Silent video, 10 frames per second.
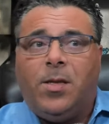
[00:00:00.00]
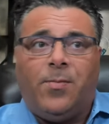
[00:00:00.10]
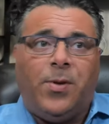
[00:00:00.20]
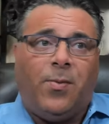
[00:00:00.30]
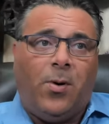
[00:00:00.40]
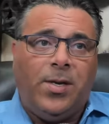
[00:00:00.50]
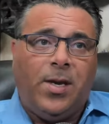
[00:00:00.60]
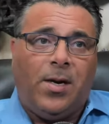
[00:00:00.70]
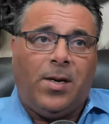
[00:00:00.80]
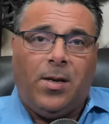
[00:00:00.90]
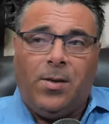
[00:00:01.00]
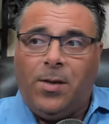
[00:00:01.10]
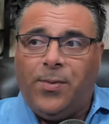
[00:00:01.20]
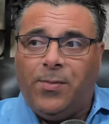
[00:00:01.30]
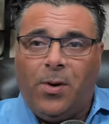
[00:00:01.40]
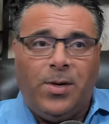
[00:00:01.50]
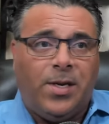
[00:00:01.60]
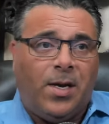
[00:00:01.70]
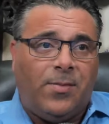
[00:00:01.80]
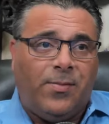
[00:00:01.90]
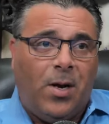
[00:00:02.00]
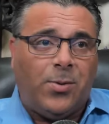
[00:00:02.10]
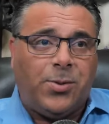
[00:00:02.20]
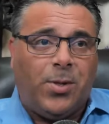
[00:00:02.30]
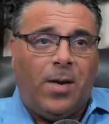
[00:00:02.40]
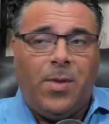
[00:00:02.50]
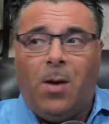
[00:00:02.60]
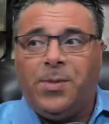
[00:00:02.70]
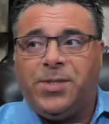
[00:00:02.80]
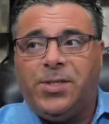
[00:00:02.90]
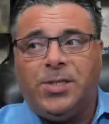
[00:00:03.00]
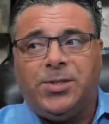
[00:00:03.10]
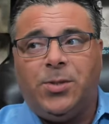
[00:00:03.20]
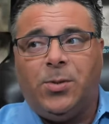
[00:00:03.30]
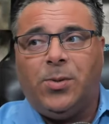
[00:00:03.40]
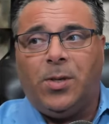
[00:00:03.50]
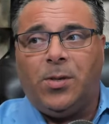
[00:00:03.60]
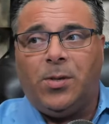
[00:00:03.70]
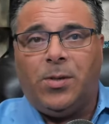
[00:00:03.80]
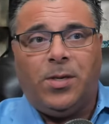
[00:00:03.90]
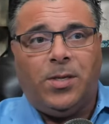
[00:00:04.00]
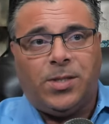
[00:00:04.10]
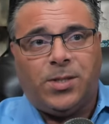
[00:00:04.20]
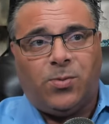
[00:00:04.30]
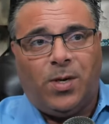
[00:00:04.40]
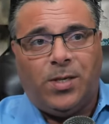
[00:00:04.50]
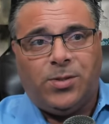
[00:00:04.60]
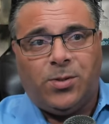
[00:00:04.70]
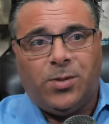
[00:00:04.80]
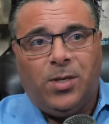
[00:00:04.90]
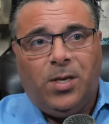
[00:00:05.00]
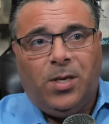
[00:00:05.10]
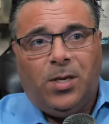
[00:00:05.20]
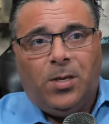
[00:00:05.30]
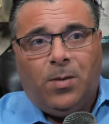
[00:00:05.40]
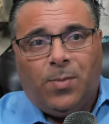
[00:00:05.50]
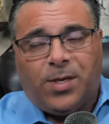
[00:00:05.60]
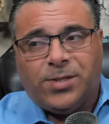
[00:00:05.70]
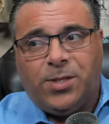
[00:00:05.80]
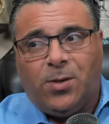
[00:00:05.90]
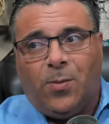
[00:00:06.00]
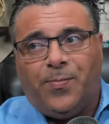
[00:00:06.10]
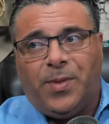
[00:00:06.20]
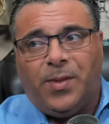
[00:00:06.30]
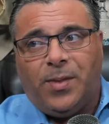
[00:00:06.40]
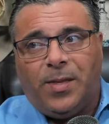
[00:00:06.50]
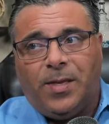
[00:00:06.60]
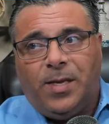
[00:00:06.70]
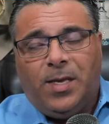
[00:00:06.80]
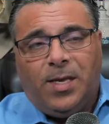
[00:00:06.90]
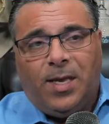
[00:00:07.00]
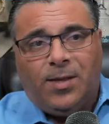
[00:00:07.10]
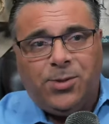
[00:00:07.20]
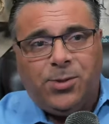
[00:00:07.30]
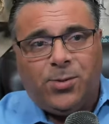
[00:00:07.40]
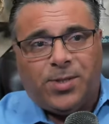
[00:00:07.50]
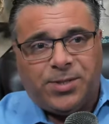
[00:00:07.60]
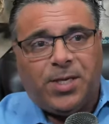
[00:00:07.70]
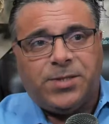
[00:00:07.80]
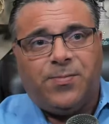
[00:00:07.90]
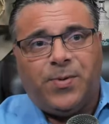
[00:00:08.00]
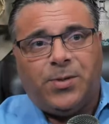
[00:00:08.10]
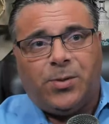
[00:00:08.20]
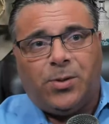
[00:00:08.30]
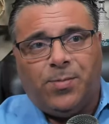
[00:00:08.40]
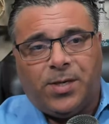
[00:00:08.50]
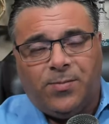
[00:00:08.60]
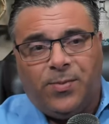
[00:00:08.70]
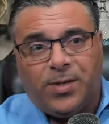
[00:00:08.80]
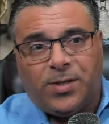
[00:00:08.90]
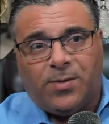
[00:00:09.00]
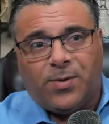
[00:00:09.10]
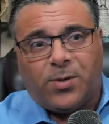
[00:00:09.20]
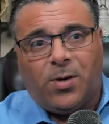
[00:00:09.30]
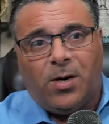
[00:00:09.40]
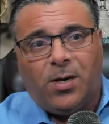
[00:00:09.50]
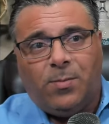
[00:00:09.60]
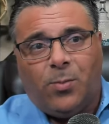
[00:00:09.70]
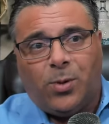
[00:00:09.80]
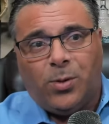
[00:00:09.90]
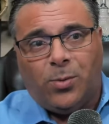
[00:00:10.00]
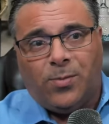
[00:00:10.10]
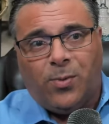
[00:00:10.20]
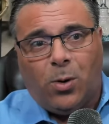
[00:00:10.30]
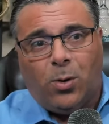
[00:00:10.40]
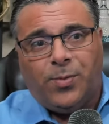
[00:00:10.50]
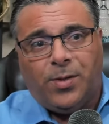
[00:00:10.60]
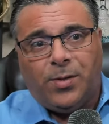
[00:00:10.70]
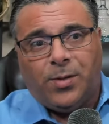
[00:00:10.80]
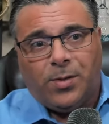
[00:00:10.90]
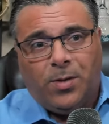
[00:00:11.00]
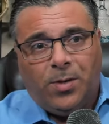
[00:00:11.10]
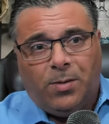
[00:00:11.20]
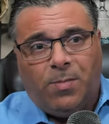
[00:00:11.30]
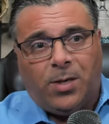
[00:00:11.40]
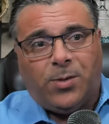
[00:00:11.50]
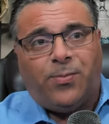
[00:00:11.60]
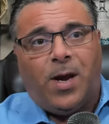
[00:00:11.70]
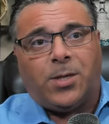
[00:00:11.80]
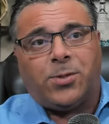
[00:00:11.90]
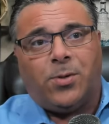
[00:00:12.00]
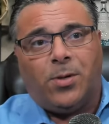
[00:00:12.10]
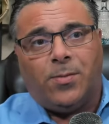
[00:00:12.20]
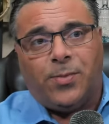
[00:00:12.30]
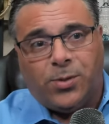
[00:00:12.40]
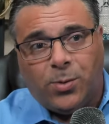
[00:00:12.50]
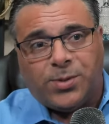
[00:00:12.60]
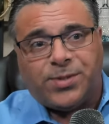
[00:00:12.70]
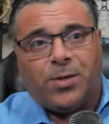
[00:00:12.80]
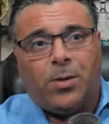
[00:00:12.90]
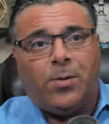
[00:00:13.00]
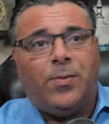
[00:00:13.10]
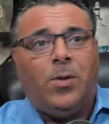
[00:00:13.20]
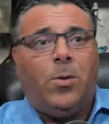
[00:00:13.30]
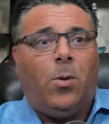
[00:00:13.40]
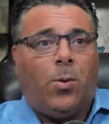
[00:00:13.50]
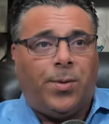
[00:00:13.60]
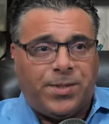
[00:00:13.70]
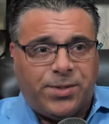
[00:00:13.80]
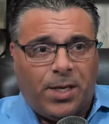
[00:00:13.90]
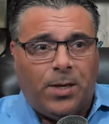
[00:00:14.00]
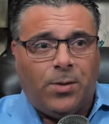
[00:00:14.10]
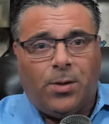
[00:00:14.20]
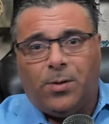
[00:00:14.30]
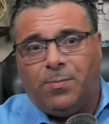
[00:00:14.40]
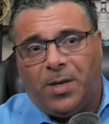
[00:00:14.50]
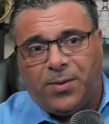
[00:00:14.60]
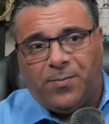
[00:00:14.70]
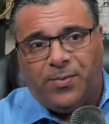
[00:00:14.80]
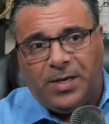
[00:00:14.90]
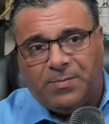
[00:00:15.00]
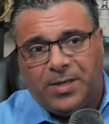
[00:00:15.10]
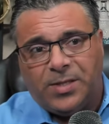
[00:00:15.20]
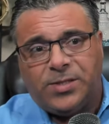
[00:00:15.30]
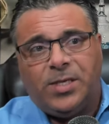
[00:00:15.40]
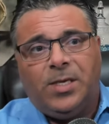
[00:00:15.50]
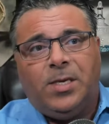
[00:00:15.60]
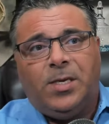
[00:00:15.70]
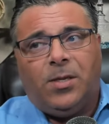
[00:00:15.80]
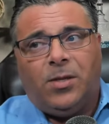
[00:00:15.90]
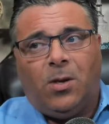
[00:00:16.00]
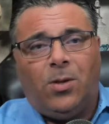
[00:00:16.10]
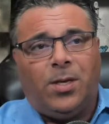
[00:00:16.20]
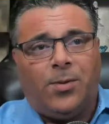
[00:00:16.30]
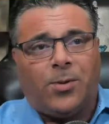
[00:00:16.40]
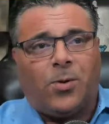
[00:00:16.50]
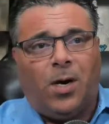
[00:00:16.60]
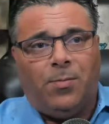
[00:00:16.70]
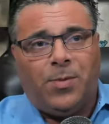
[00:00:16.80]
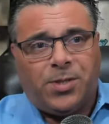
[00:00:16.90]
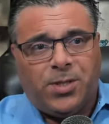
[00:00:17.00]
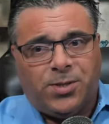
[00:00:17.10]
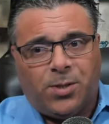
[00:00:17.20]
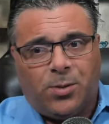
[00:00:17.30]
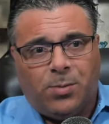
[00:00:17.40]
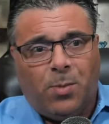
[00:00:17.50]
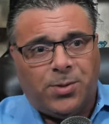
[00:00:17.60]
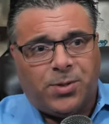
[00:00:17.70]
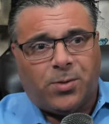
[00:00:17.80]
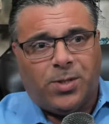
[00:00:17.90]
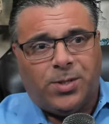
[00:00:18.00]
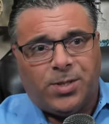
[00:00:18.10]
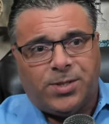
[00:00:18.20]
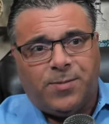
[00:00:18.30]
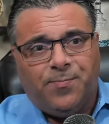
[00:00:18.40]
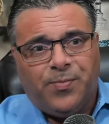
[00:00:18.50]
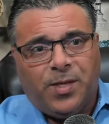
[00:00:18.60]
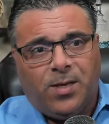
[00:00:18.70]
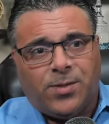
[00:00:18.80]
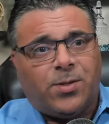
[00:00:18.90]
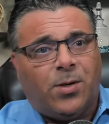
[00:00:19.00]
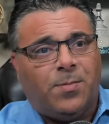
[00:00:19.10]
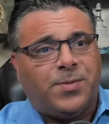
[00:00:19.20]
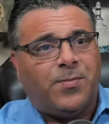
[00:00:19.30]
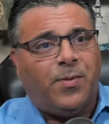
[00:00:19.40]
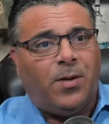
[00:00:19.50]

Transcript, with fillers: Now, if you've already got a if you've already got a voucher, I, I would suggest you the the easiest way to, because you know, unless you're a sex offender or convicted of a crime where you were involved in the manufacture of, the use of, or the sale of methamphetamines, the only other crime that's considered most egregious in terms of